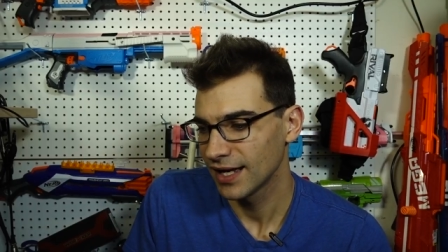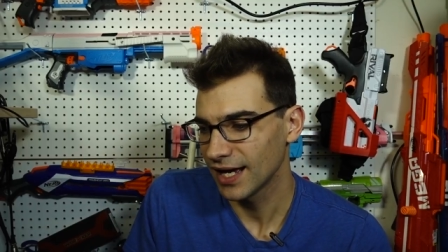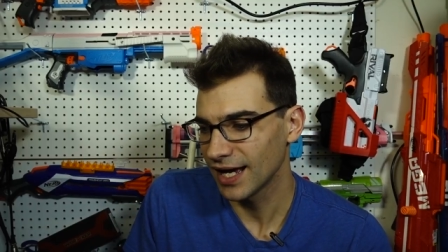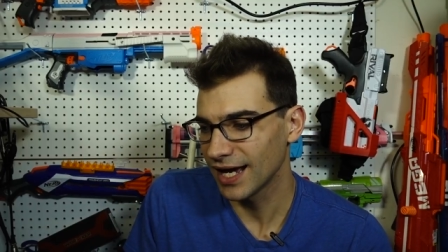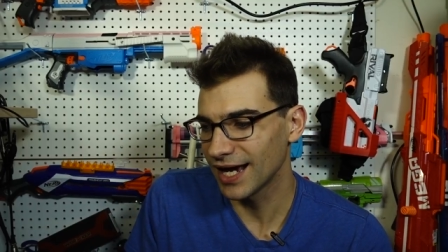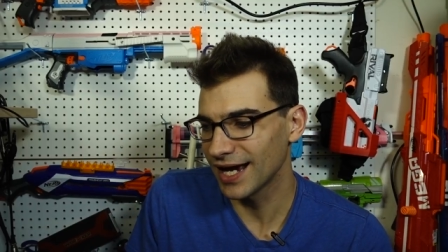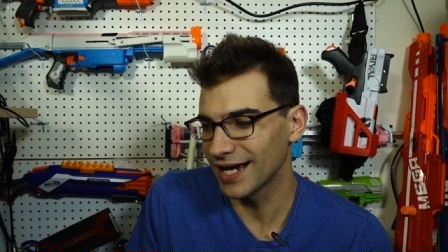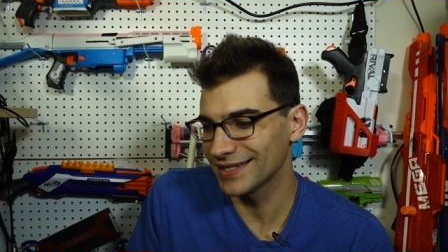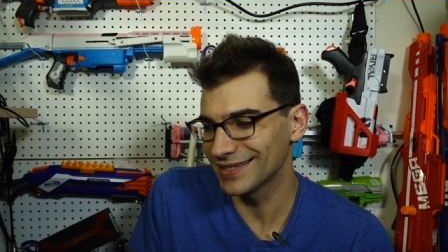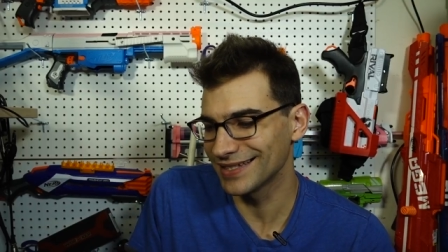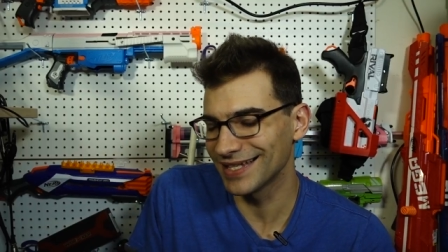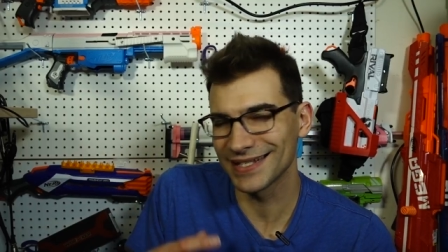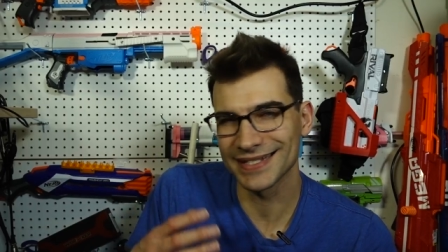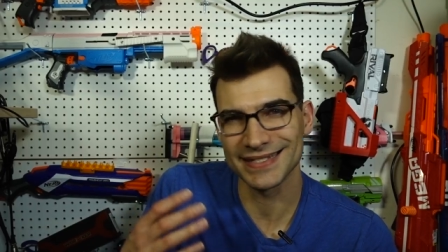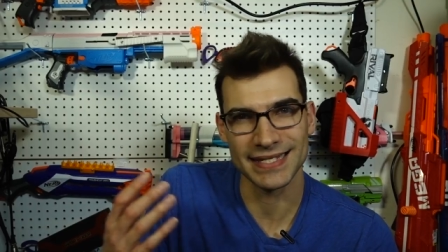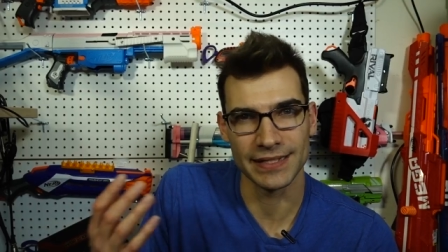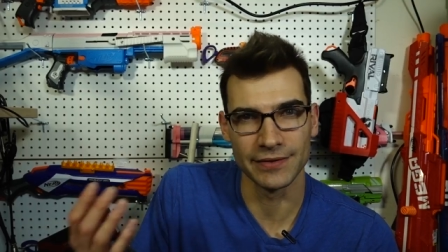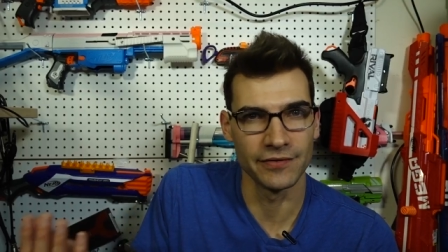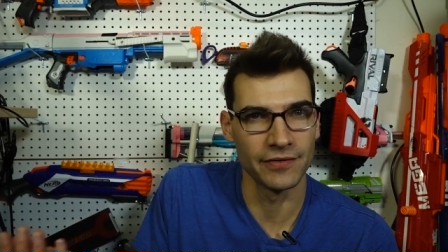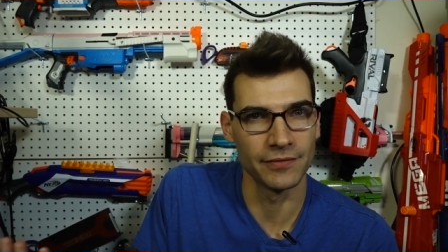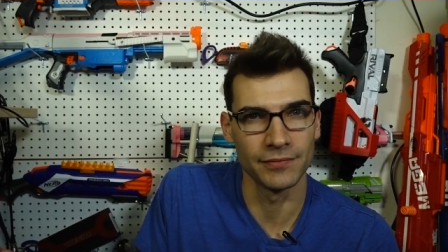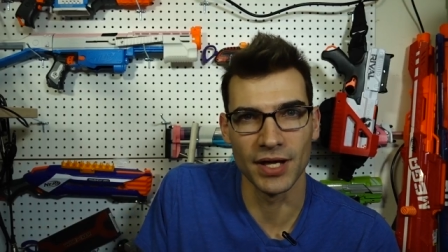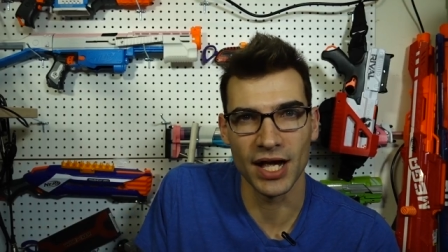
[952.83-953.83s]
Uh, and then
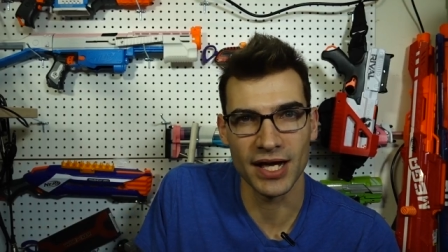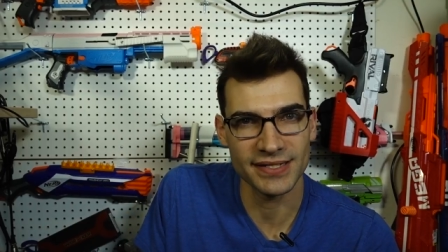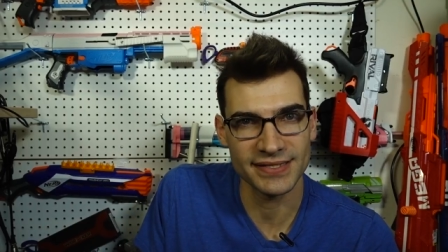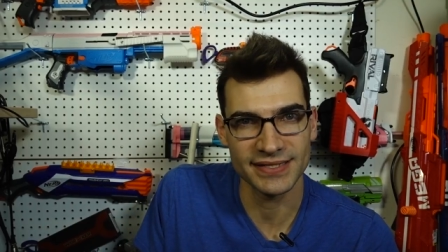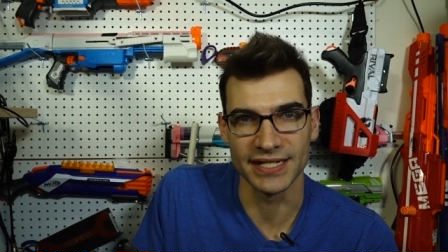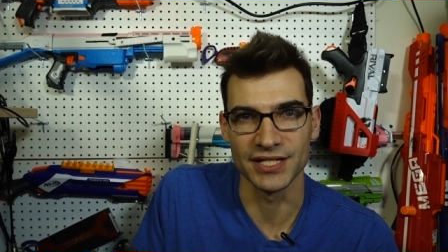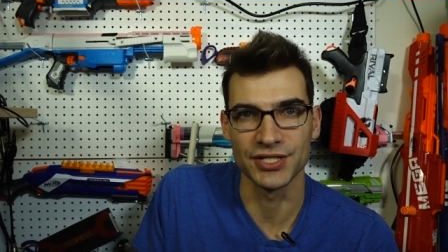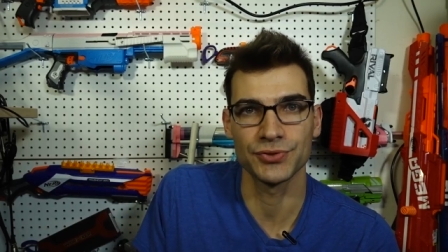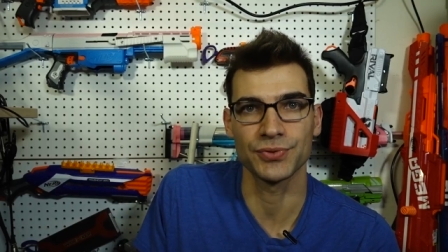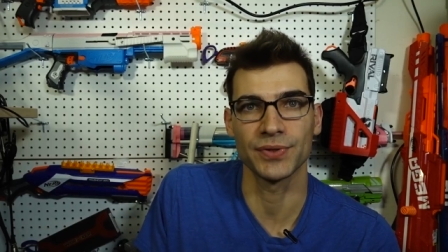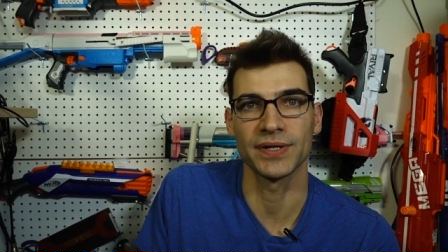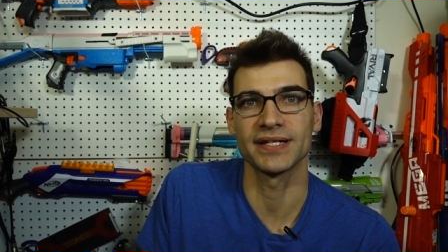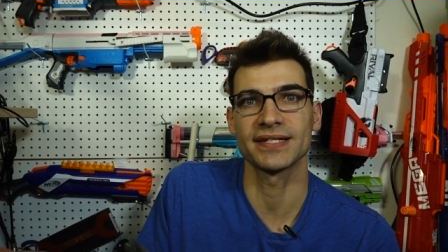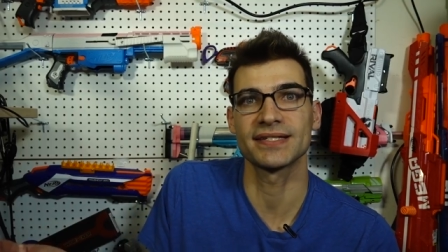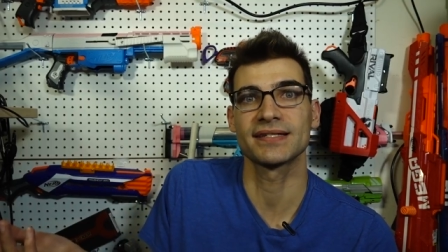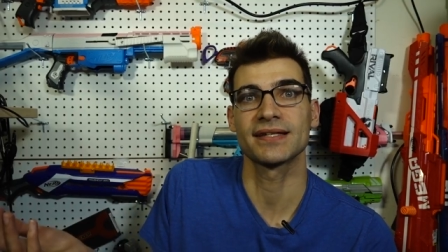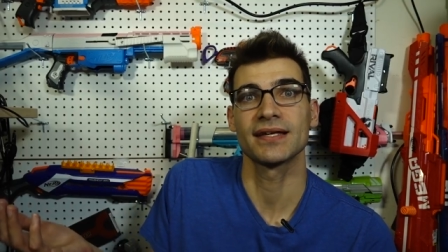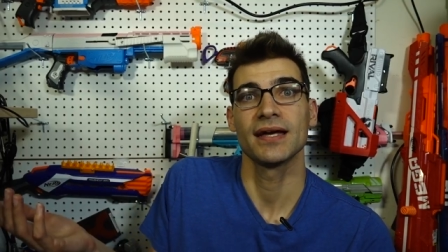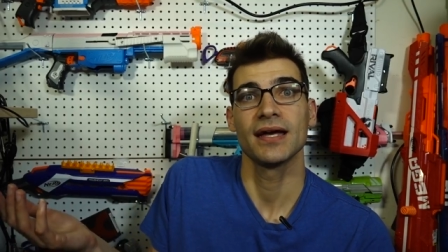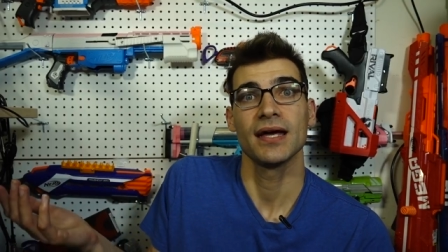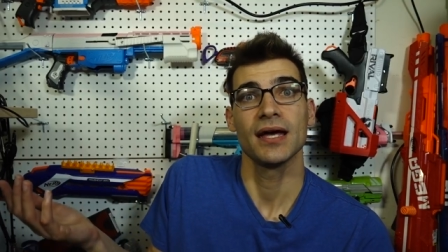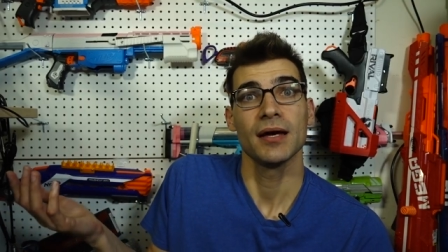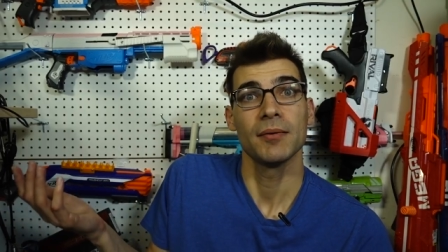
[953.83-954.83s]
someone lost
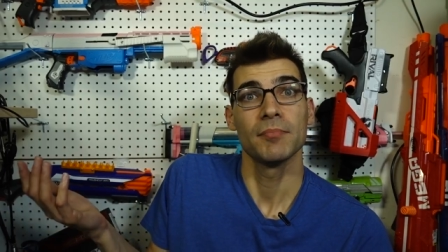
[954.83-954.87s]
interest.